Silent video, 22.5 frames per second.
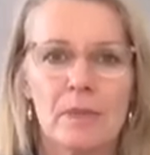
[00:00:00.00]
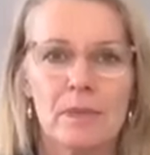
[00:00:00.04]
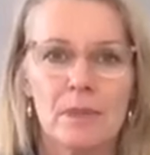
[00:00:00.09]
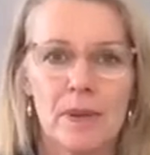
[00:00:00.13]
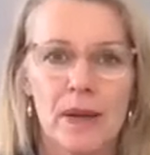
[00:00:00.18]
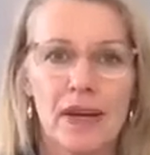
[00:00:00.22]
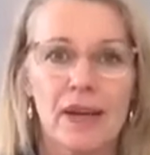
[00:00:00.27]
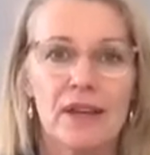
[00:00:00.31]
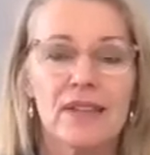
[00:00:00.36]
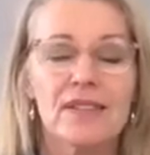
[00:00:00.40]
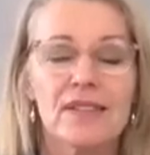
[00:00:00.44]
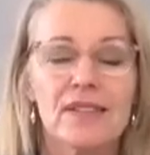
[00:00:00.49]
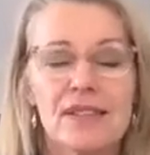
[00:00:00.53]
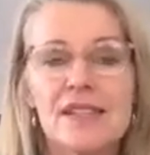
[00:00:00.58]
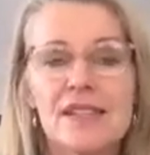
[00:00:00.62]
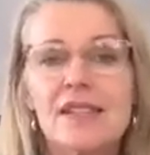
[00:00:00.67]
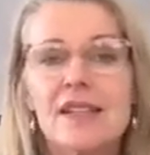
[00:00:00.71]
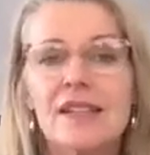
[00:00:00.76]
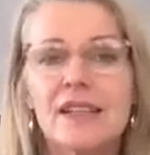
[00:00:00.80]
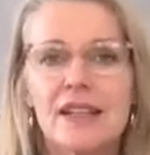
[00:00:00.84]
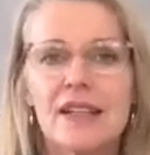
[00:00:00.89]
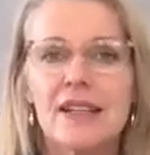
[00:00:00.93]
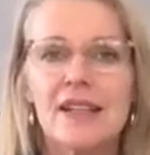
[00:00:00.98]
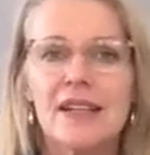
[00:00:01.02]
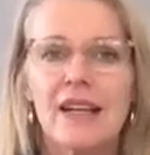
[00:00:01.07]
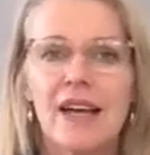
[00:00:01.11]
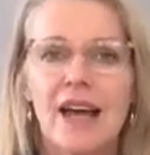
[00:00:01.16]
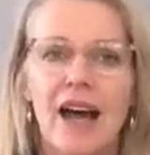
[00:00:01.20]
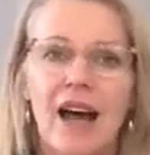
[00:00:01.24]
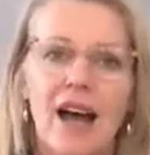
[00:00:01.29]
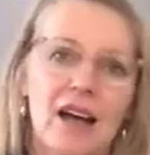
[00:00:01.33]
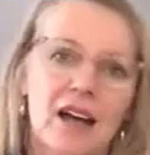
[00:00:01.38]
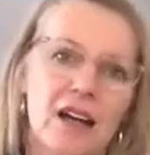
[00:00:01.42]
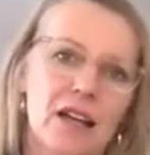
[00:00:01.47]
best
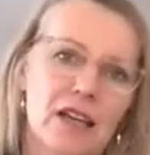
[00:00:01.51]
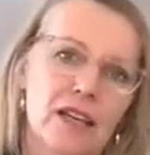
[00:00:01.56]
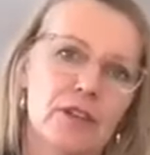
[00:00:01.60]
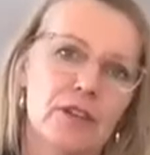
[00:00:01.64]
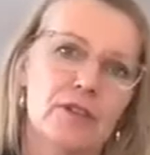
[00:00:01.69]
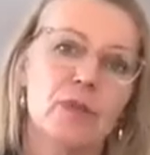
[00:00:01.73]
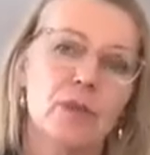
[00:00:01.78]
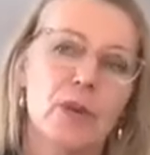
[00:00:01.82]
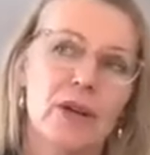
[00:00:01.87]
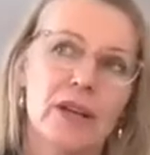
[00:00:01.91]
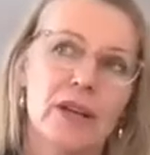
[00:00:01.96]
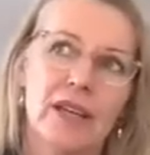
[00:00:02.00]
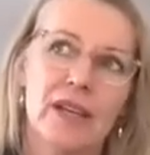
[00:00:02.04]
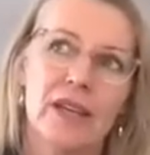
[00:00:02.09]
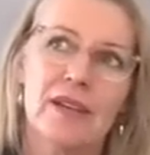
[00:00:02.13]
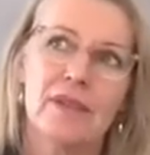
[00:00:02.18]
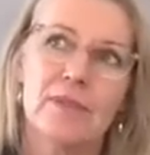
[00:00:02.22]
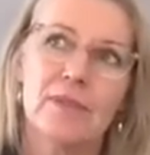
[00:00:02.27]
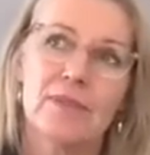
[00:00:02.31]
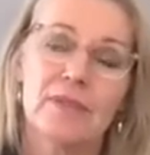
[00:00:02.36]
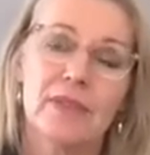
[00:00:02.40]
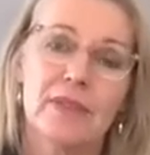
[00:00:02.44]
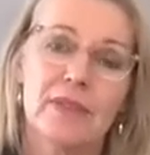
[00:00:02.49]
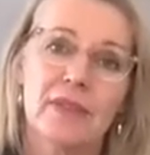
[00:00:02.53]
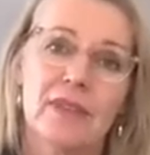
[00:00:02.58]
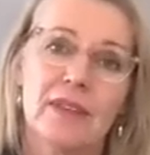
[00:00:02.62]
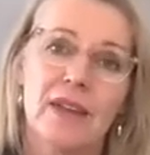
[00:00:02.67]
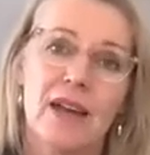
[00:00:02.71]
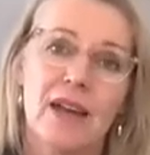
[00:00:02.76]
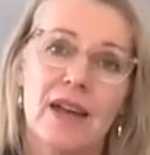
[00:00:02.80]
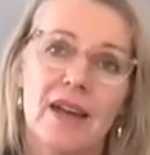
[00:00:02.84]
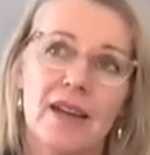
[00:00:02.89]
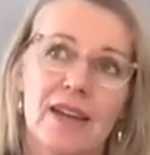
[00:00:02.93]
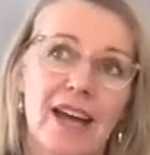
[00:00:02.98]
if we
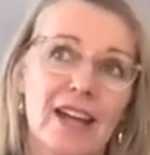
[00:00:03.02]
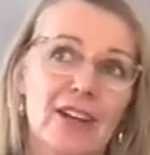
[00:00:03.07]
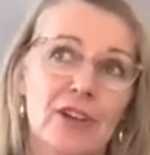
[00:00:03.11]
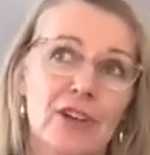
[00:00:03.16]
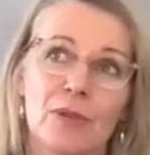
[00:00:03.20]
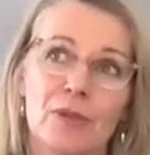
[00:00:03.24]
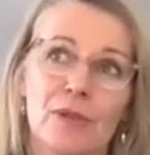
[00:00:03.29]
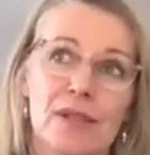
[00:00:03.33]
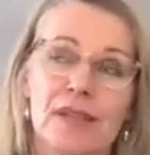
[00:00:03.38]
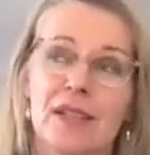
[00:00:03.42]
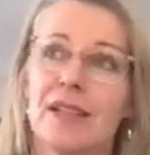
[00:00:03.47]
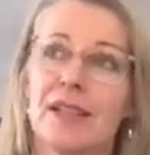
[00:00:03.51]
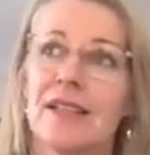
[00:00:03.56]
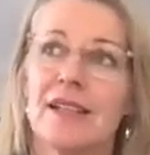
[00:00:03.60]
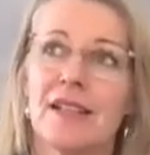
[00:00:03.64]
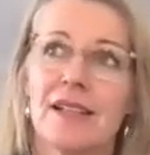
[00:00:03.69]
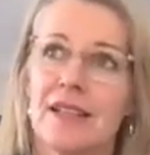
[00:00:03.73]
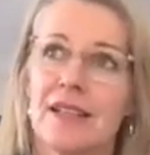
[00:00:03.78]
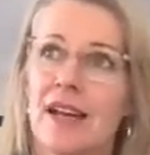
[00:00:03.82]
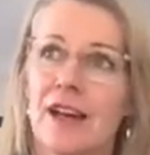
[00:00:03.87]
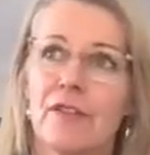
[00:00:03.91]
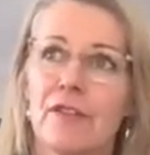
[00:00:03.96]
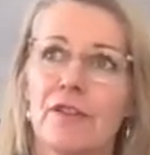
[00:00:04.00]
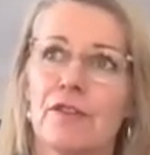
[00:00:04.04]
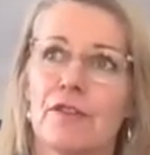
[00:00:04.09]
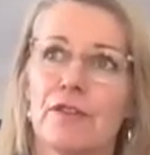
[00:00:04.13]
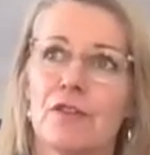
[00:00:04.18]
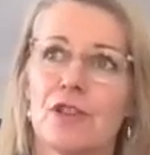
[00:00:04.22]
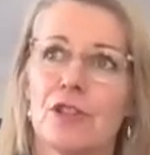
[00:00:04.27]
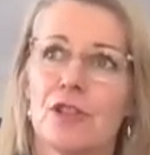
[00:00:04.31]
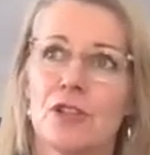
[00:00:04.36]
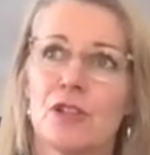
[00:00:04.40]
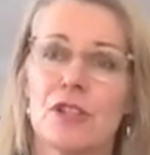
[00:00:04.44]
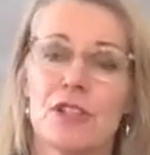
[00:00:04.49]
are not resilient enough
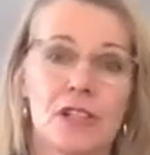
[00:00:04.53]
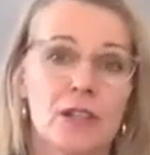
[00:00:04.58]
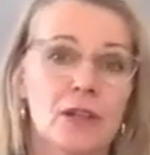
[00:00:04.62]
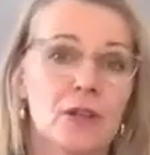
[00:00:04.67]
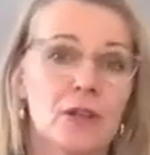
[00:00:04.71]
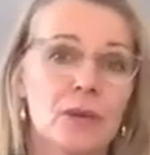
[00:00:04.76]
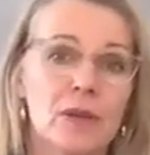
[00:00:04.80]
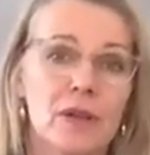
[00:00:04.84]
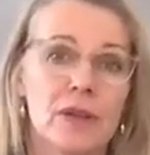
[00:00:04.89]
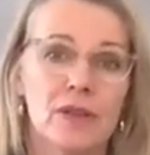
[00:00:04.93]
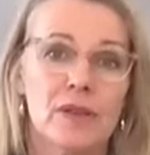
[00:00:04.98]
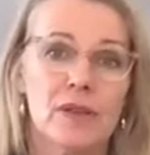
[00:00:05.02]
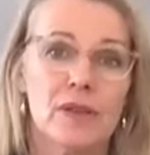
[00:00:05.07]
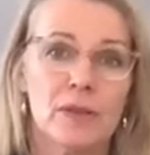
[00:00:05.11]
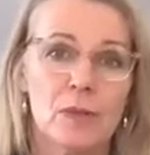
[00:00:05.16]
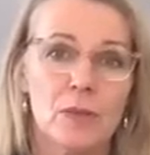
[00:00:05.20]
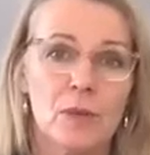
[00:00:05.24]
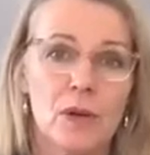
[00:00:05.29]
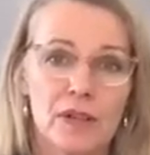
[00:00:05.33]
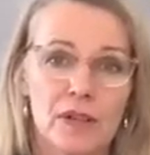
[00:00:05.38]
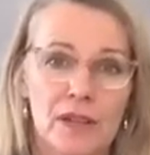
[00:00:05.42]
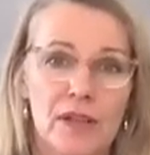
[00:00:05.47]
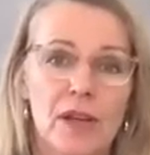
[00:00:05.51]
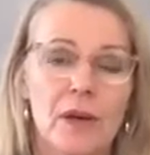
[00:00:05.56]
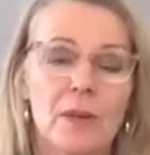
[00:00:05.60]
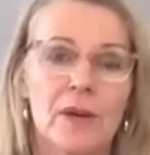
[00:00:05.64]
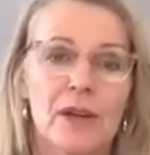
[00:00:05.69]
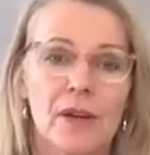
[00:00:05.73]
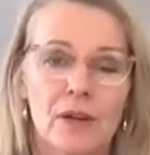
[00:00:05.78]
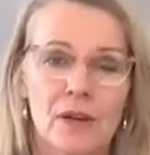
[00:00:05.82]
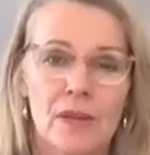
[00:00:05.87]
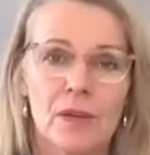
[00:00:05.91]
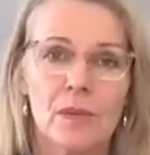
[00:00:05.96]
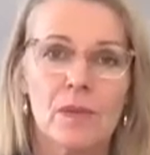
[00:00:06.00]
to deal with what's
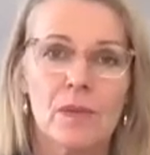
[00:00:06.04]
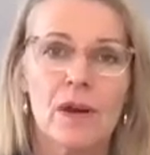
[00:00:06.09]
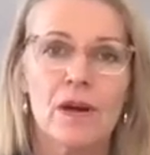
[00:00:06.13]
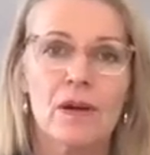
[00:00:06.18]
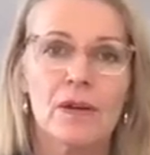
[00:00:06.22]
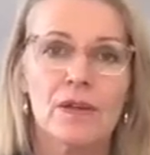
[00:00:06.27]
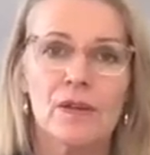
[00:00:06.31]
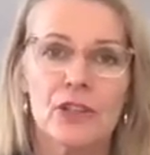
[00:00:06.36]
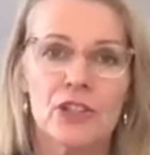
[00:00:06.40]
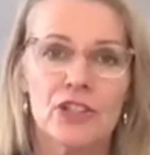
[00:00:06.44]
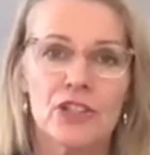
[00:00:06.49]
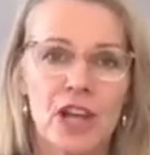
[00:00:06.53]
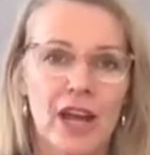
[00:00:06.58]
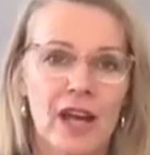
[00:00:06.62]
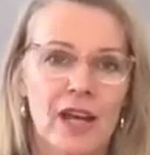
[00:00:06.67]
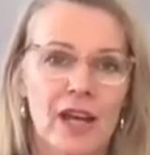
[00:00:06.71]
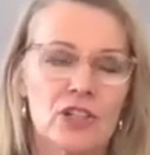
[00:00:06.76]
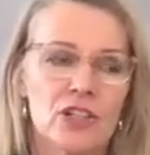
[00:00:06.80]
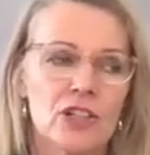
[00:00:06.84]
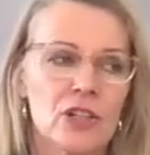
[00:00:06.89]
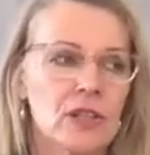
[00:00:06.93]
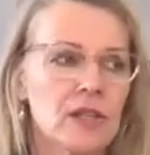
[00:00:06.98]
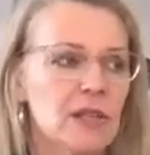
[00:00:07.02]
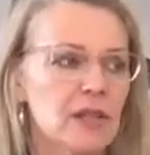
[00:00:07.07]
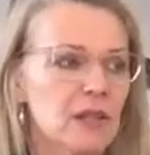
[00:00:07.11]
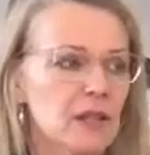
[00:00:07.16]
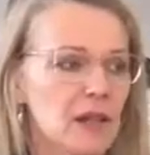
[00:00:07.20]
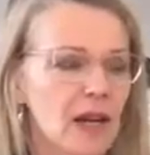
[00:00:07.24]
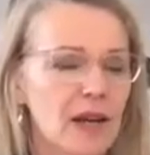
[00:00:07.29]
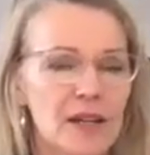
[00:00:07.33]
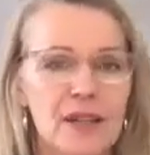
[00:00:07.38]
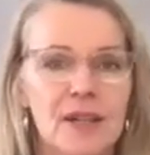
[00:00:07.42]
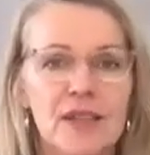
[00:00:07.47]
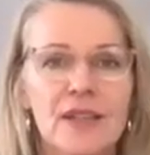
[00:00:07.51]
going on in the world, the changes,
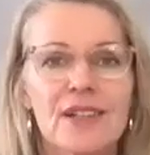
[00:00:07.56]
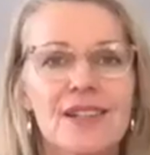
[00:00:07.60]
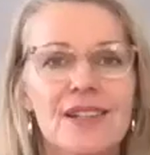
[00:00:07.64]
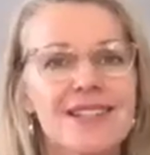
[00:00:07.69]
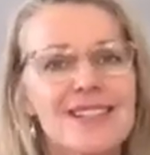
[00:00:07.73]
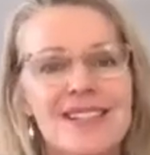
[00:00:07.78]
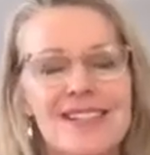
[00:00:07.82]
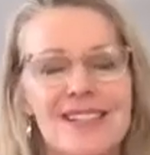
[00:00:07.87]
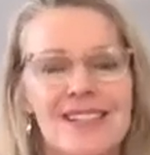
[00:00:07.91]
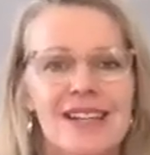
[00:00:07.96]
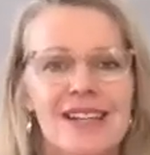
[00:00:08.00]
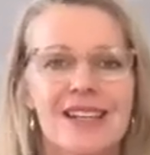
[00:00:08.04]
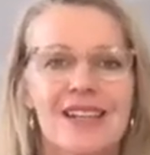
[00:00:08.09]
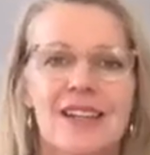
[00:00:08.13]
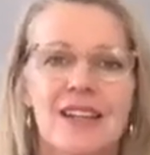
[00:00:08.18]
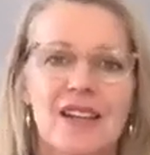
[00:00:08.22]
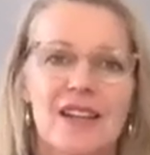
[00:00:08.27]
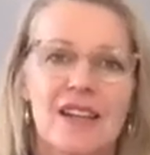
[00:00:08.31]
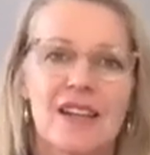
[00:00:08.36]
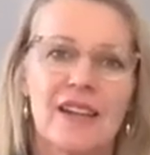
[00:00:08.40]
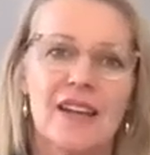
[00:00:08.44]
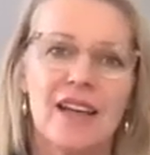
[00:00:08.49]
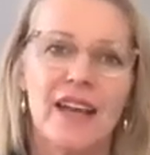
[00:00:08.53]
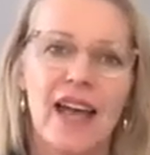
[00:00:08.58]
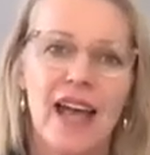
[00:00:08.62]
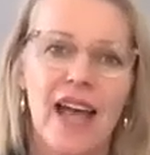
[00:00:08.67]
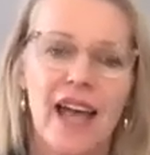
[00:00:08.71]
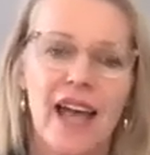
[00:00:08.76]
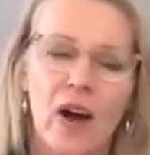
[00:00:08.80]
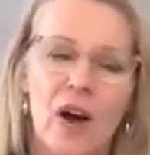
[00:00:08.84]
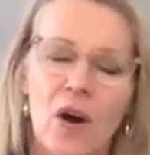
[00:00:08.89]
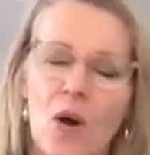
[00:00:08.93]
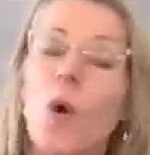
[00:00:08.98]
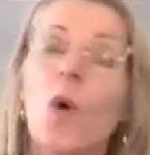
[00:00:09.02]
the uncertainty,
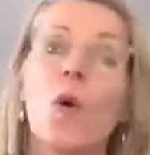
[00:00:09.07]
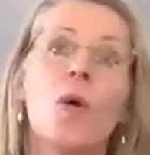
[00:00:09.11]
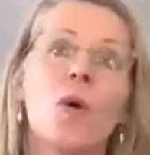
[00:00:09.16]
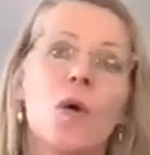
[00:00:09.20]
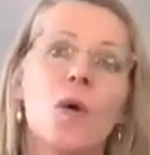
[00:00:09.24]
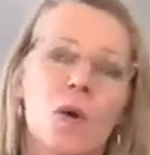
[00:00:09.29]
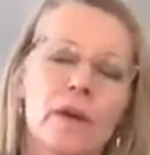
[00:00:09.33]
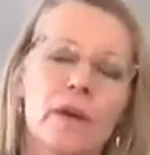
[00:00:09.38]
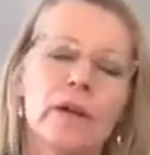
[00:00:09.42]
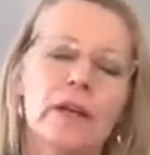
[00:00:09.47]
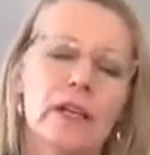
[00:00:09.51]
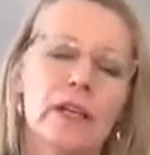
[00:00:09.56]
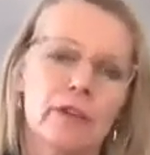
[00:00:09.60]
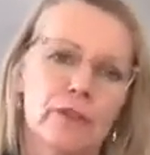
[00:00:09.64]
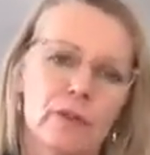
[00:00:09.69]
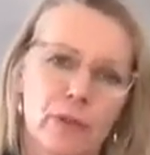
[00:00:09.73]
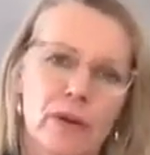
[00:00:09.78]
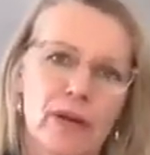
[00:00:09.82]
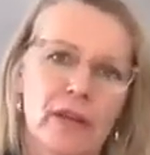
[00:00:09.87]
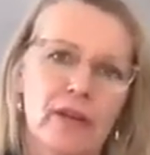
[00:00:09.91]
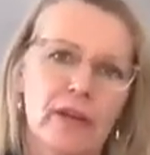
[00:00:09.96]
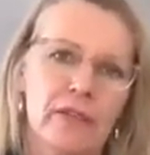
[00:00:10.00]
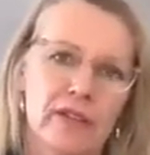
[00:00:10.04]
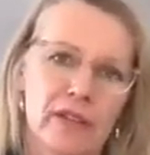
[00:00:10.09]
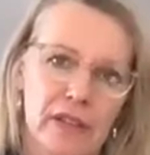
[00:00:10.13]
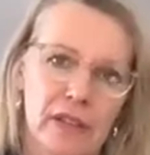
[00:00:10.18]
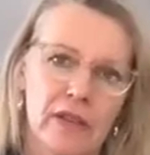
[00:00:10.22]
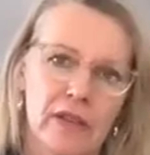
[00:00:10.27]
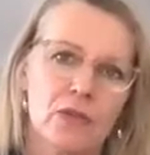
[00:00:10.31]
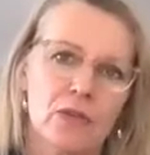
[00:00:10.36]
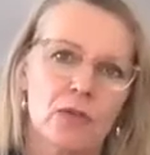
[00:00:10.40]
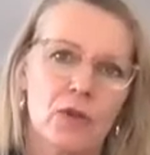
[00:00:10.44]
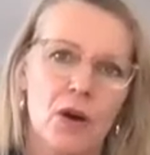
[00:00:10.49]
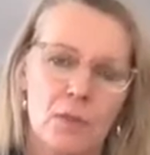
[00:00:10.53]
or if we've
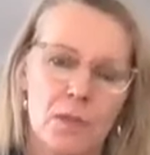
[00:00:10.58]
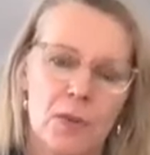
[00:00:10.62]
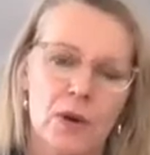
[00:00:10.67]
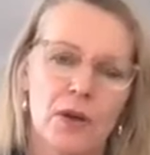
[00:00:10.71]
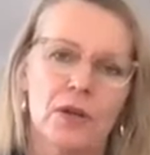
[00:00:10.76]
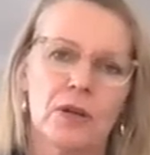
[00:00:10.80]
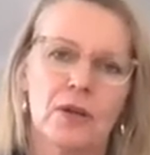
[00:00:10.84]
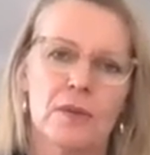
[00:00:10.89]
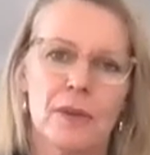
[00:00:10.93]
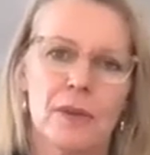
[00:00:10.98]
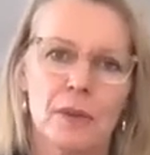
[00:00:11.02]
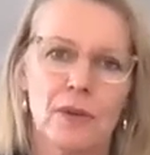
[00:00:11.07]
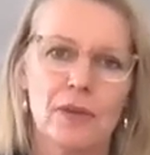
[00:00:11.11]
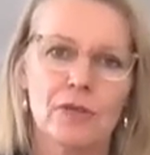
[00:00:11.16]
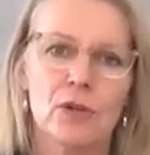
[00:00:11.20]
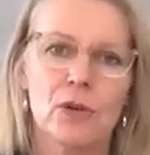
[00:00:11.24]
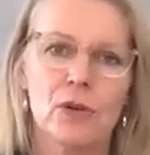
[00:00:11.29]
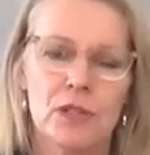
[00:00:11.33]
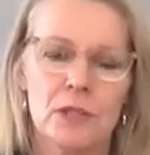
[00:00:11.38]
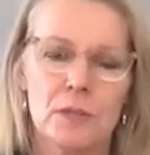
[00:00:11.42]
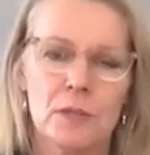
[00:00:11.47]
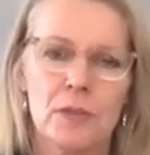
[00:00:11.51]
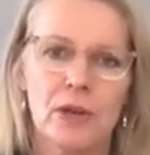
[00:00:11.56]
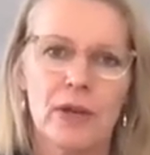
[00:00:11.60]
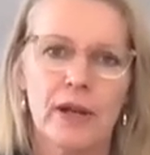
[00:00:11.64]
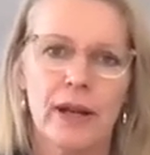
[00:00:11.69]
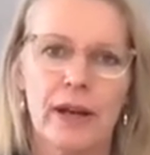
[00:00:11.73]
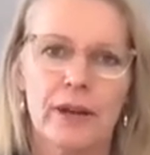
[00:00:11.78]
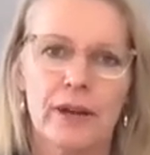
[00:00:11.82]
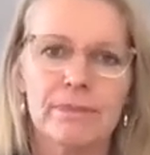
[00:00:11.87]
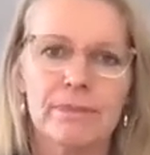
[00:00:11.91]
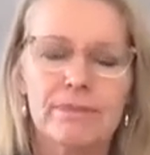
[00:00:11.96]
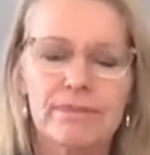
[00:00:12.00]
hit rock bottom and we've gone to burnout.